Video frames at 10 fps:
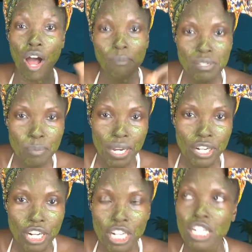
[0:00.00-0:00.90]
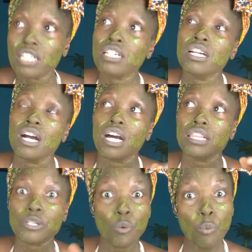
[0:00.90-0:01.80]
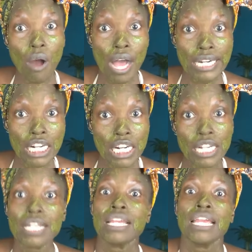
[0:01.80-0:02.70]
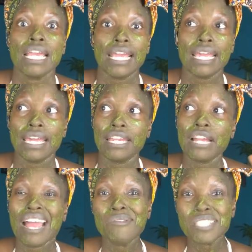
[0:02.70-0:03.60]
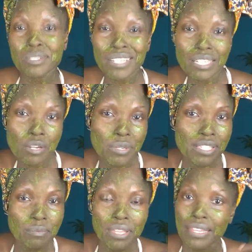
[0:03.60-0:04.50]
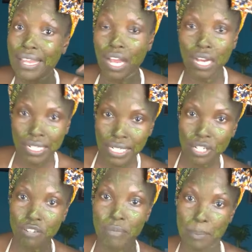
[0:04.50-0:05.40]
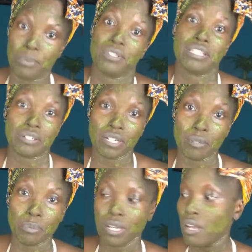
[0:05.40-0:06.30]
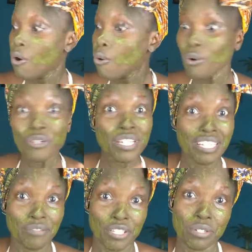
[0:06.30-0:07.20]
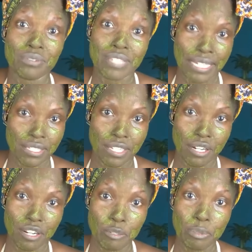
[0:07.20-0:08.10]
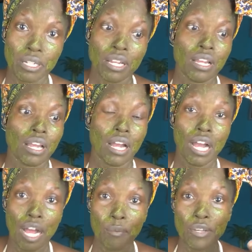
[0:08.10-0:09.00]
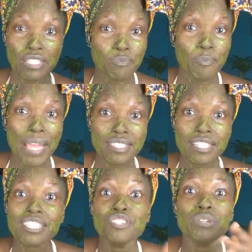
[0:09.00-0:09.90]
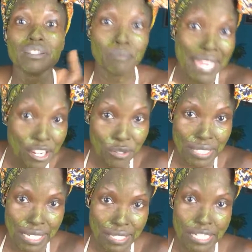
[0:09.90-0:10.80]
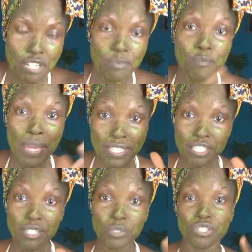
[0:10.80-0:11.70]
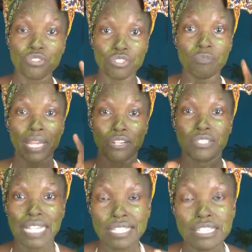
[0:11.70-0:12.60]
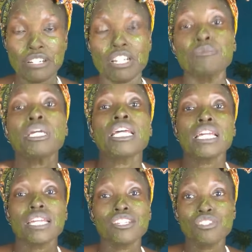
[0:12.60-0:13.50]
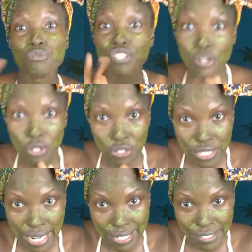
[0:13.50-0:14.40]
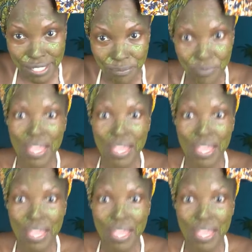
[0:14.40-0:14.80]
almond butter, a little water, and I would sweeten it with something like honey or maple syrup, or you could even use date syrup. And basically you can make your date syrup. Basically what you do to make your date syrup is you soak your dates,